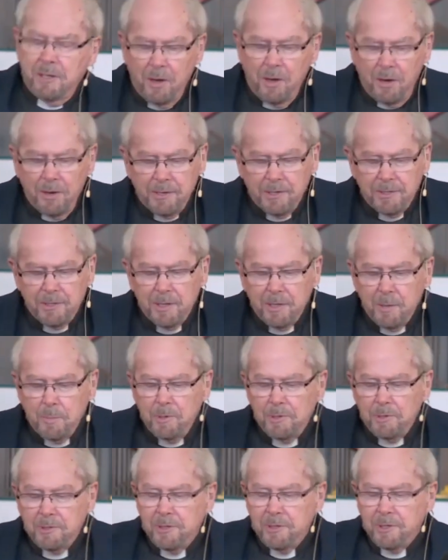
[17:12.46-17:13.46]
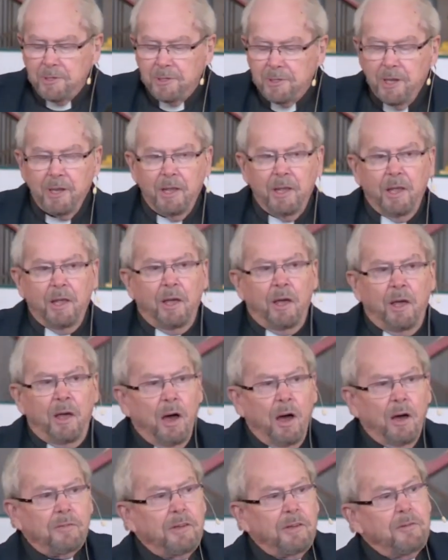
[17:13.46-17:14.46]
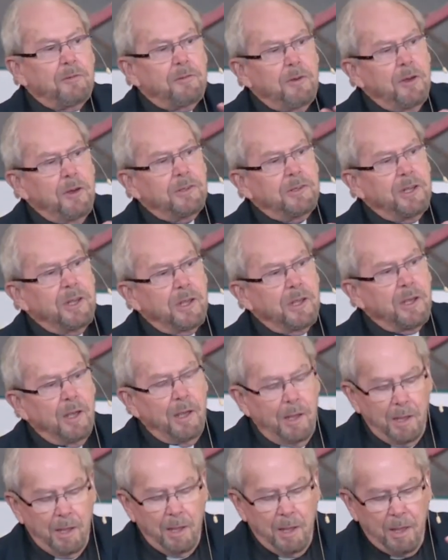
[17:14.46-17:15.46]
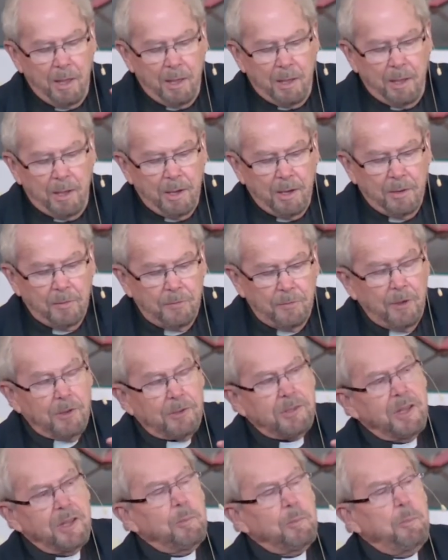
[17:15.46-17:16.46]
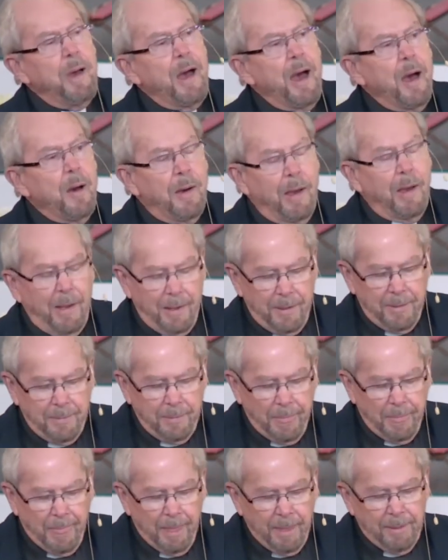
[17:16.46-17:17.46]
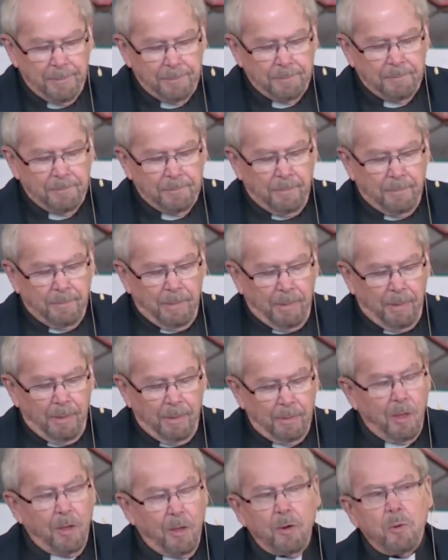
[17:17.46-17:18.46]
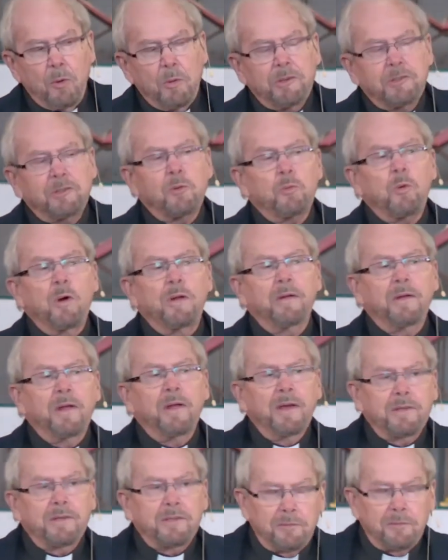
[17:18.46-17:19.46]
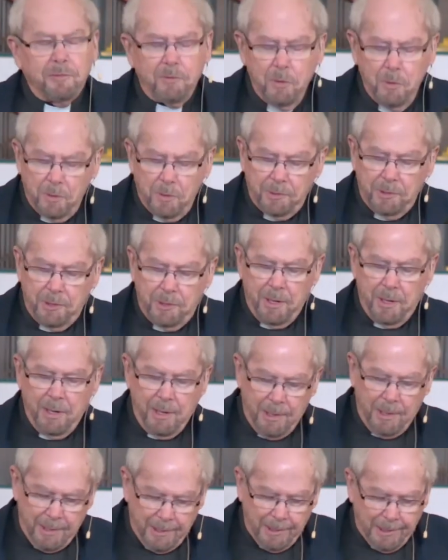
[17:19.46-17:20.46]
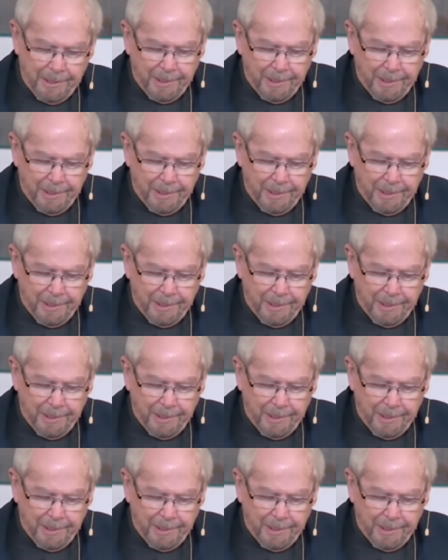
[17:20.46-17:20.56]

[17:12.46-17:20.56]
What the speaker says: You see, God is in the business of inverting power. Not always in one night, of course.